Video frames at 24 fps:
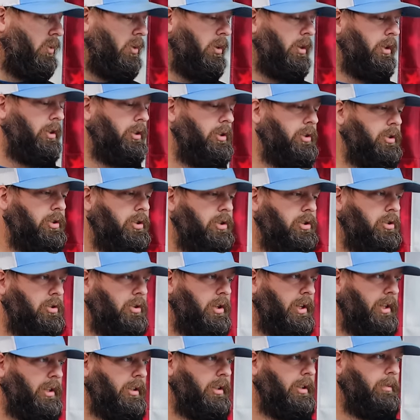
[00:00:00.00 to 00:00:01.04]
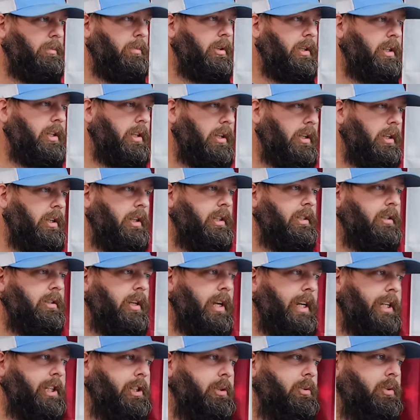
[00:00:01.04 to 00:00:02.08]
one strictly because,
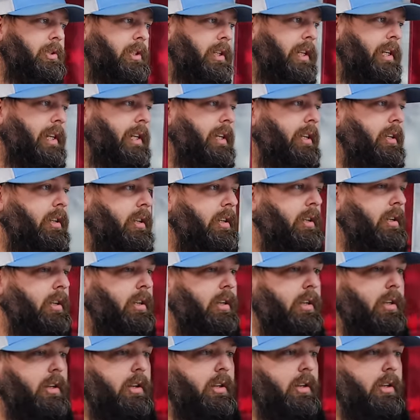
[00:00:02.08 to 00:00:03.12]
like you said, or what's